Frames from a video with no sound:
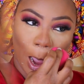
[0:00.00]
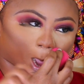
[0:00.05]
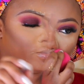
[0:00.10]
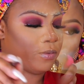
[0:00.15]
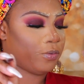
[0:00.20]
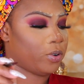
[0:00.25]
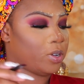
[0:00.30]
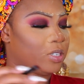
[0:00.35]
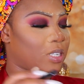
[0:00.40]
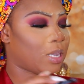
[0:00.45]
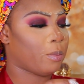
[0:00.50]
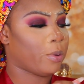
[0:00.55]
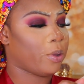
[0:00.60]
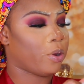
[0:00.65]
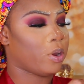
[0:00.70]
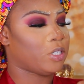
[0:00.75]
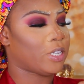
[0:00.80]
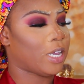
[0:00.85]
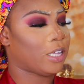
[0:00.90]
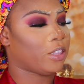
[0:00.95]
First, I'm going
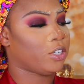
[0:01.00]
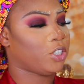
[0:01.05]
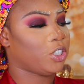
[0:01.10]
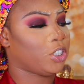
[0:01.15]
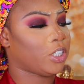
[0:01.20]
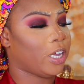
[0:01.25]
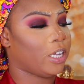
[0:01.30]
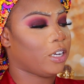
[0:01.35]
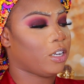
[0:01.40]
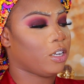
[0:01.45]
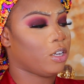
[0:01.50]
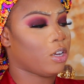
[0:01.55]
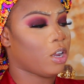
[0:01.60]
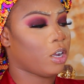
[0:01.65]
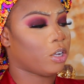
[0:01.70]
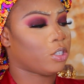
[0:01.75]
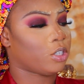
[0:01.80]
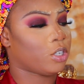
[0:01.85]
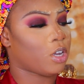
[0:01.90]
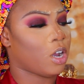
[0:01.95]
to take the shade
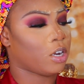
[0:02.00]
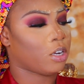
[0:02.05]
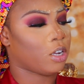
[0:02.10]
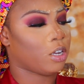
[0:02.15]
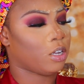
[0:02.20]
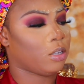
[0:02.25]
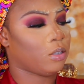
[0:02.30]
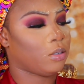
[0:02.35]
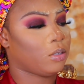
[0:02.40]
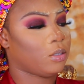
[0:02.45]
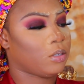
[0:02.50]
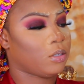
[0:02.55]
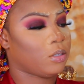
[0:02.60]
Nocturnal.